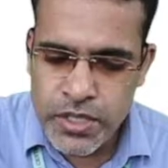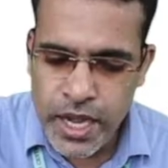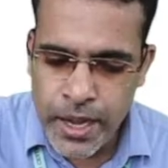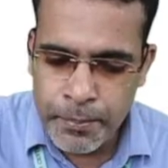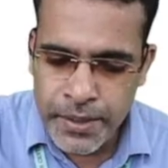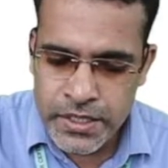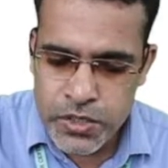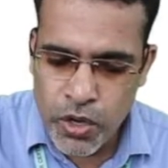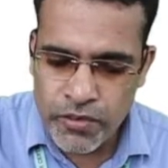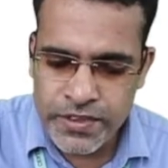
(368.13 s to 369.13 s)
to the
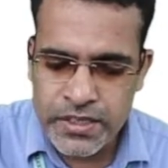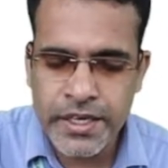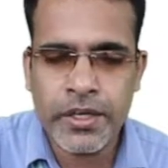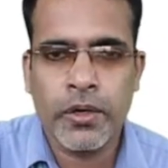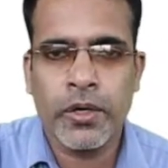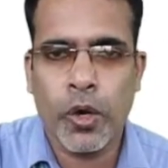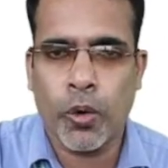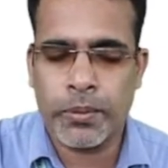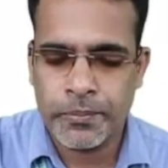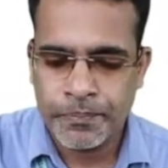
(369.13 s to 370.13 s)
apex of the thyroid
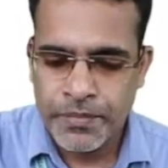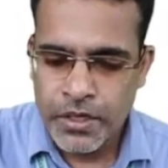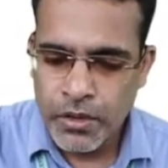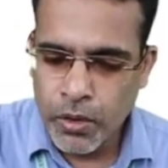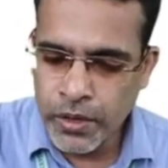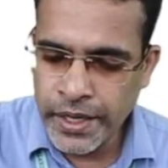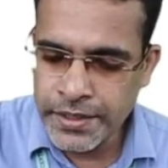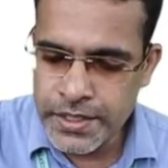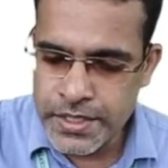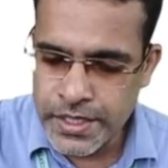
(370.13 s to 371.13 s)
lobe on
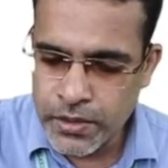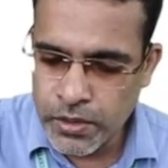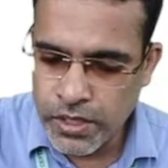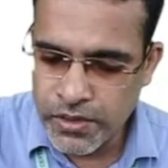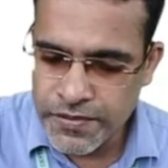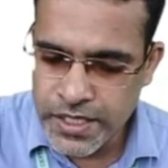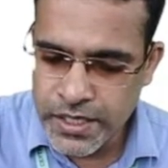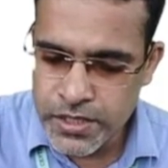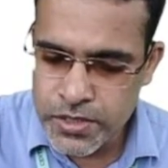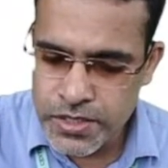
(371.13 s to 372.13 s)
either side. On left side
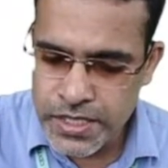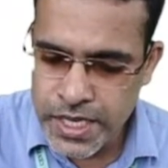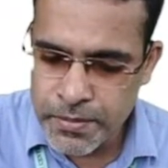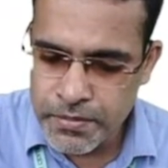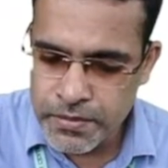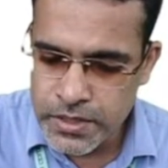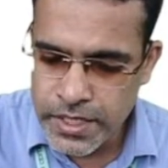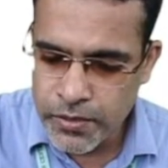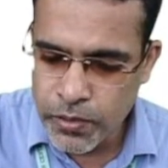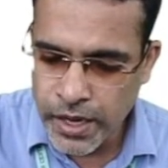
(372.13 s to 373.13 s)
also same
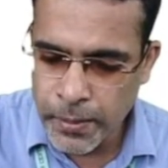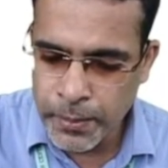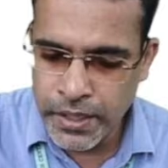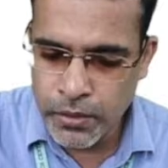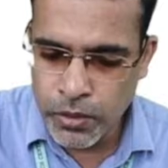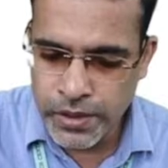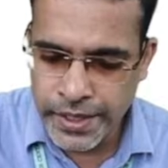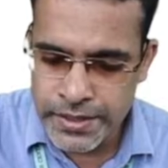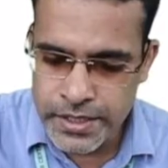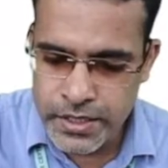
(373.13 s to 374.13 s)
thing will happen, on
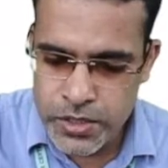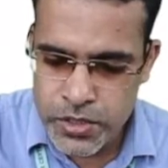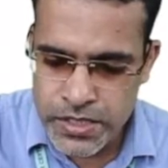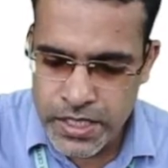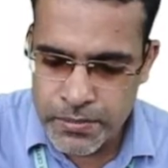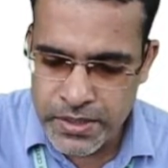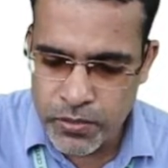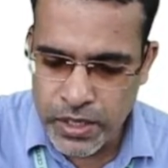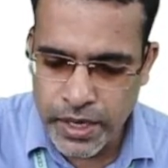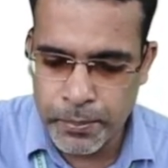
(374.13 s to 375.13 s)
right side also same
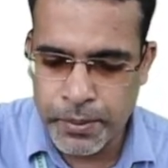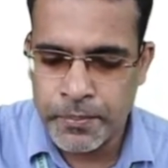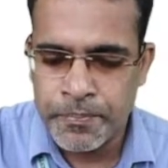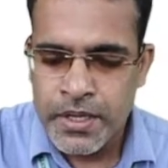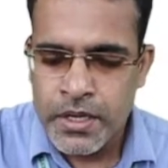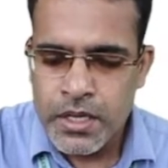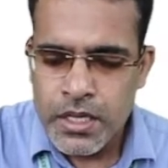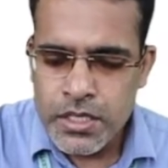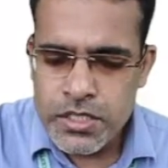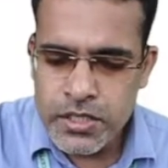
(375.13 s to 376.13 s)
thing will happen.
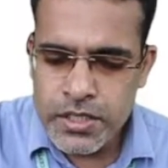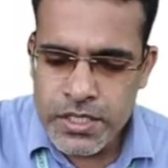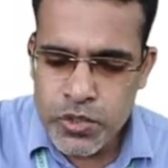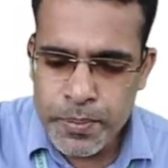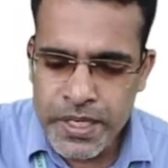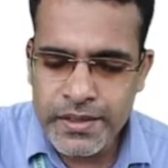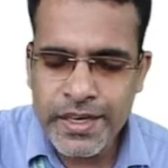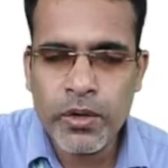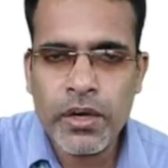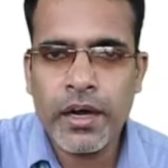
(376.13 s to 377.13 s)
So this superior
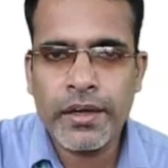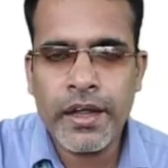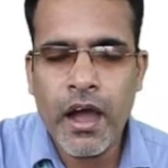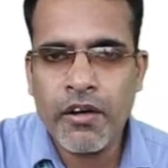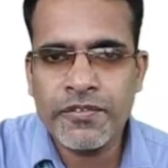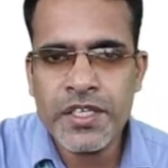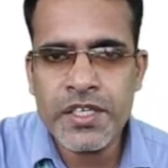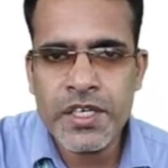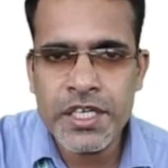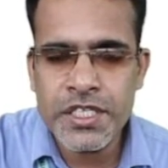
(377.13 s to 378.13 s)
thyroid artery
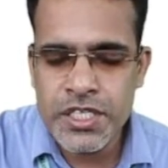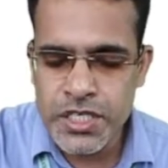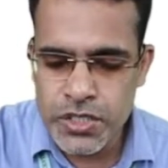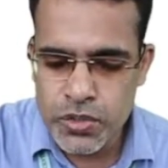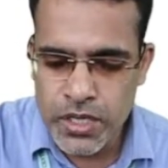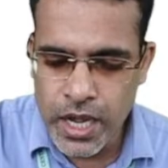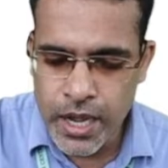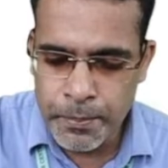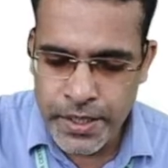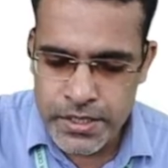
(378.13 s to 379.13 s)
after reaching to the
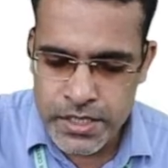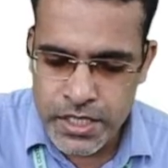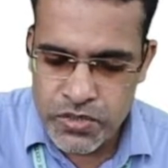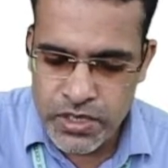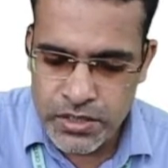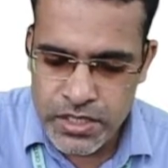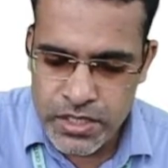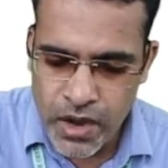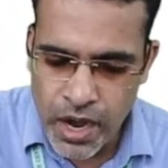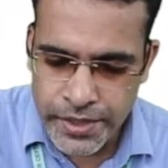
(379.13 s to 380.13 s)
apex, it will
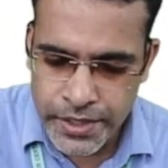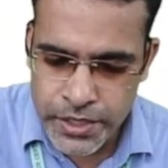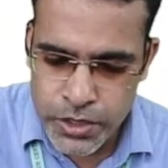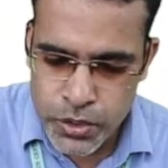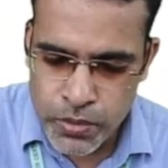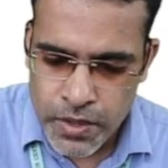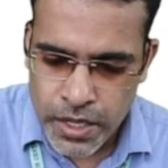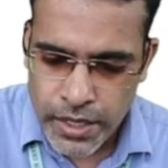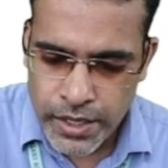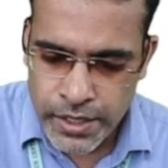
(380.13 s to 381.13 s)
divide into
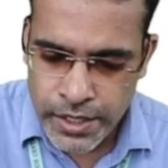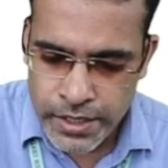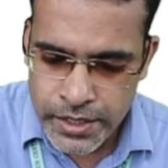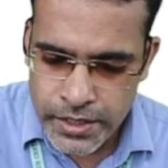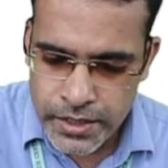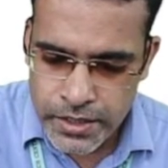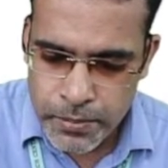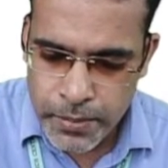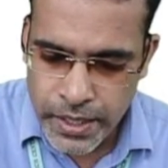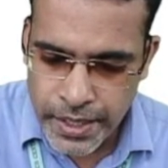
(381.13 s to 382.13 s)
an
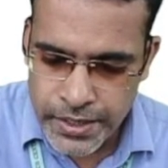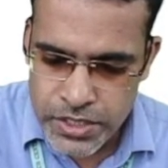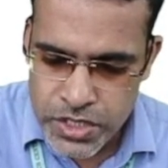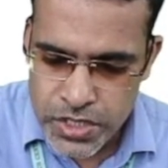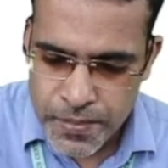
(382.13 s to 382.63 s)
anterior branch